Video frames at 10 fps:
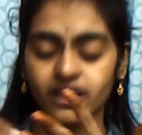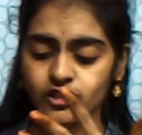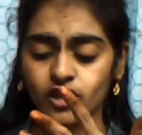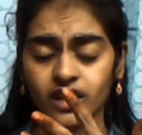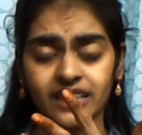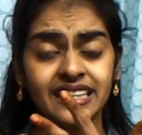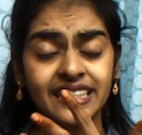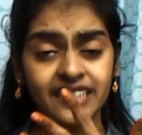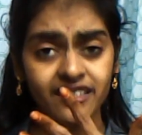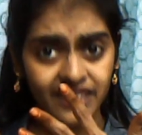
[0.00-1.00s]
sorry,
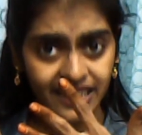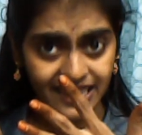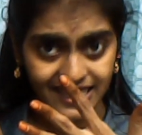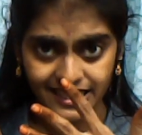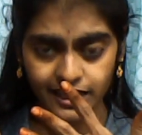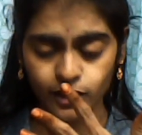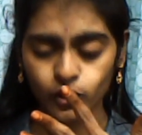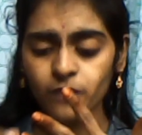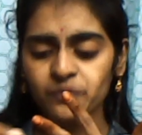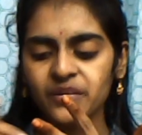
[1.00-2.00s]
little finger is
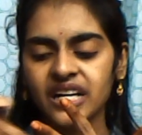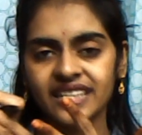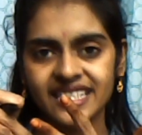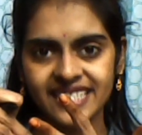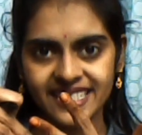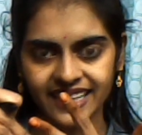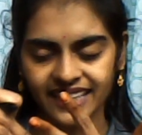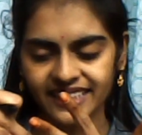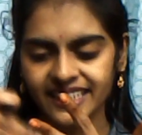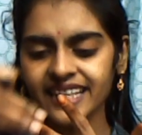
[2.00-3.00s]
0, this is
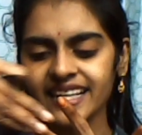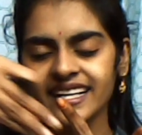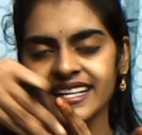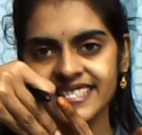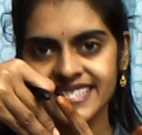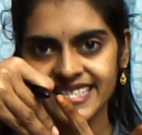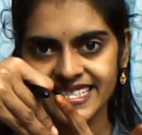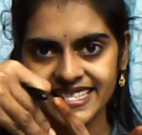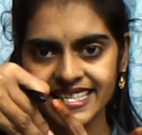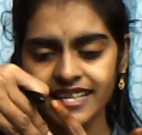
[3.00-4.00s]
30,
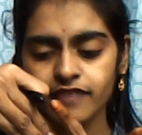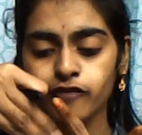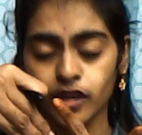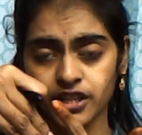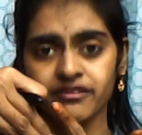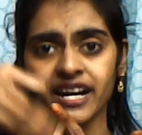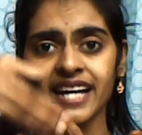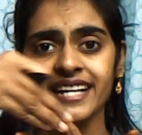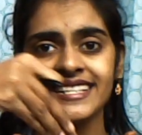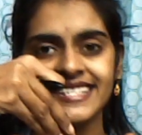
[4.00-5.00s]
60, 45,
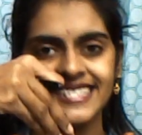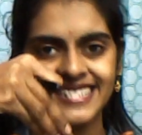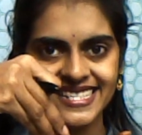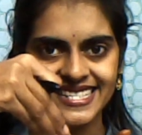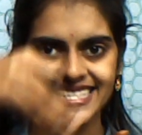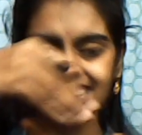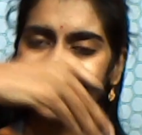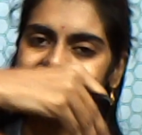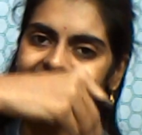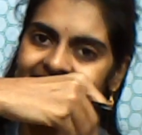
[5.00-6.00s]
60,
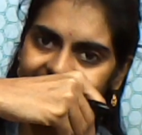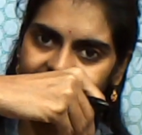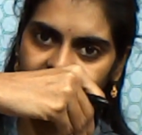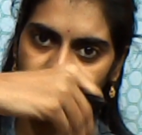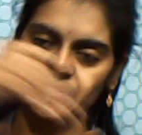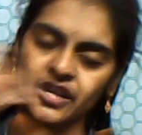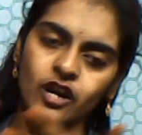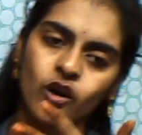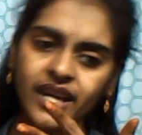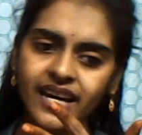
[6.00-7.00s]
90.
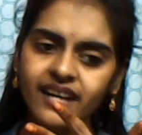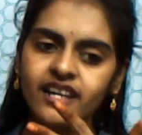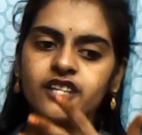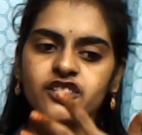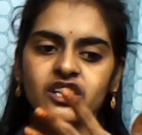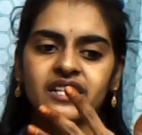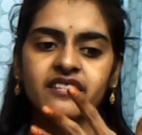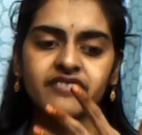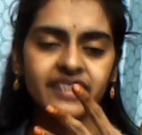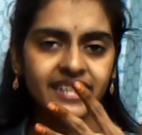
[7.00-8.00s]
Okay, so
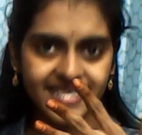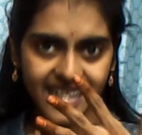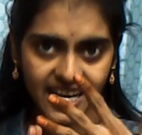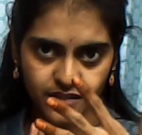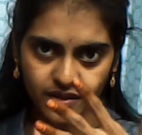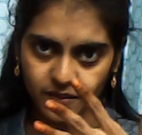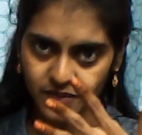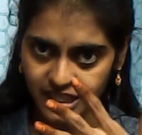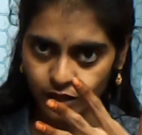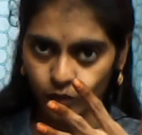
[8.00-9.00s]
little finger starts from
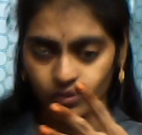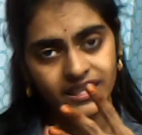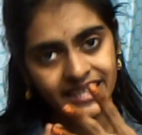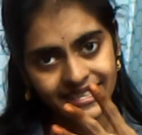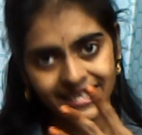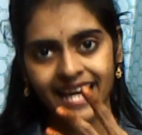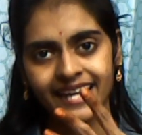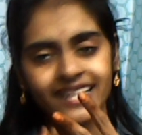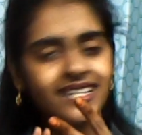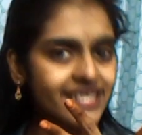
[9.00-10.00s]
0, little
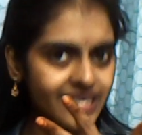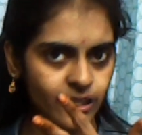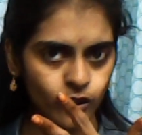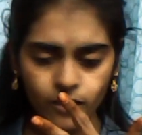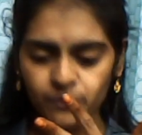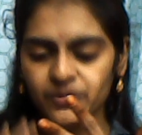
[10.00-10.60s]
angle 0,